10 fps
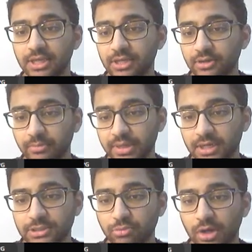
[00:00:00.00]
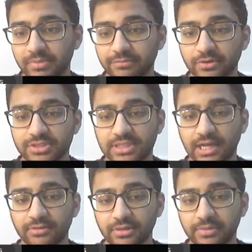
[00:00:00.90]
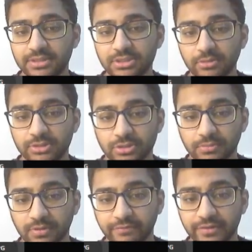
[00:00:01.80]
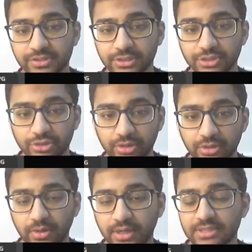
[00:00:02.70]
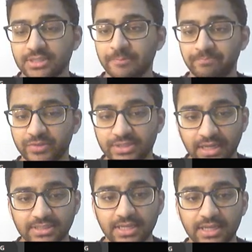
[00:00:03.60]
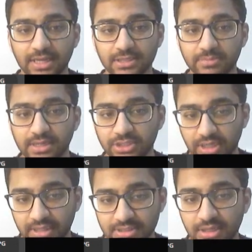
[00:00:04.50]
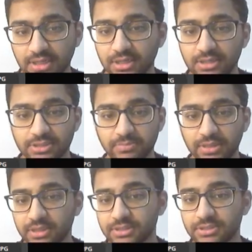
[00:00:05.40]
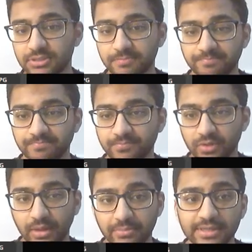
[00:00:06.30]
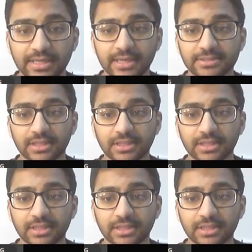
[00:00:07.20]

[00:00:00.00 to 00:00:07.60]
a bit underwhelming for his salary, but he's still been super efficient shooting wise. He's not taking as many shots just because you know, Embiid takes a